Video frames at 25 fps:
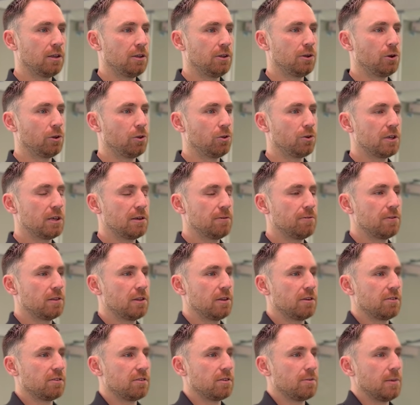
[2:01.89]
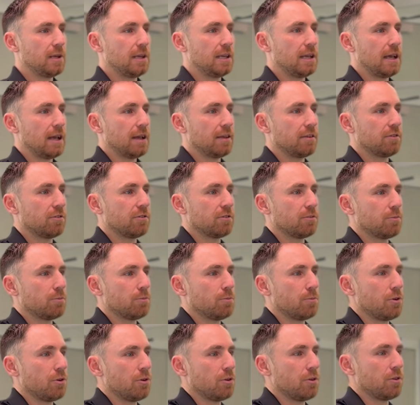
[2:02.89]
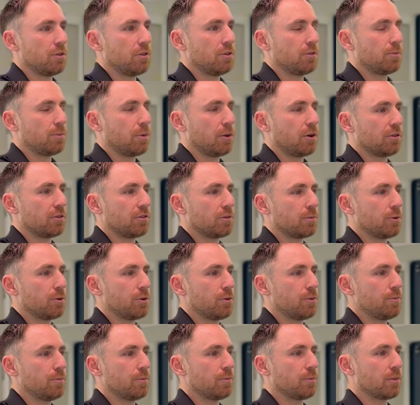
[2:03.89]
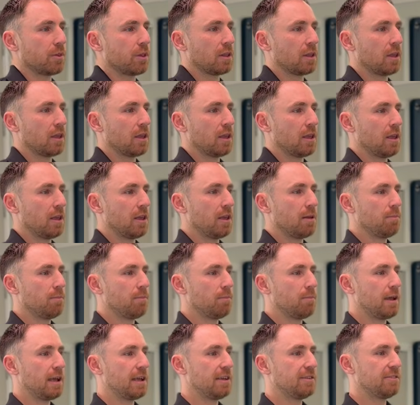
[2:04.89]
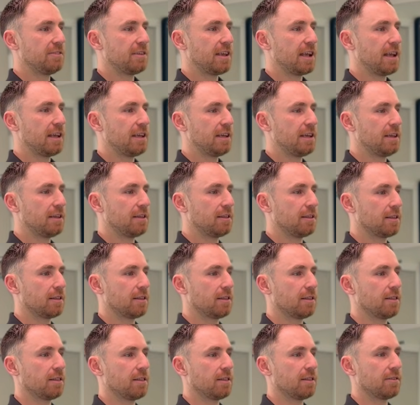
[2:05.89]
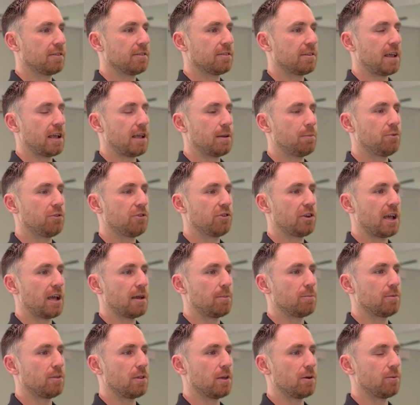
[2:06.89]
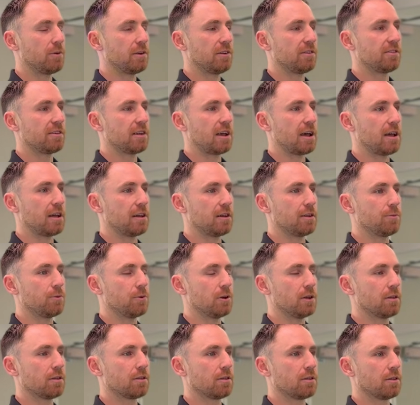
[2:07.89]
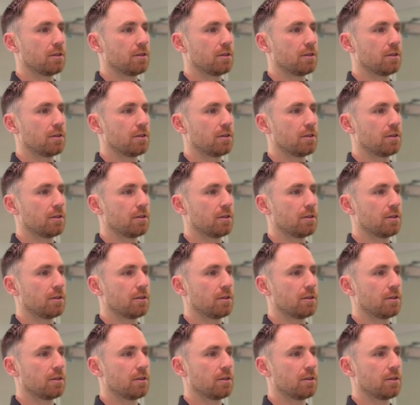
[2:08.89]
You're looking for this to be as smooth as possible, maintaining the same shape that we started with.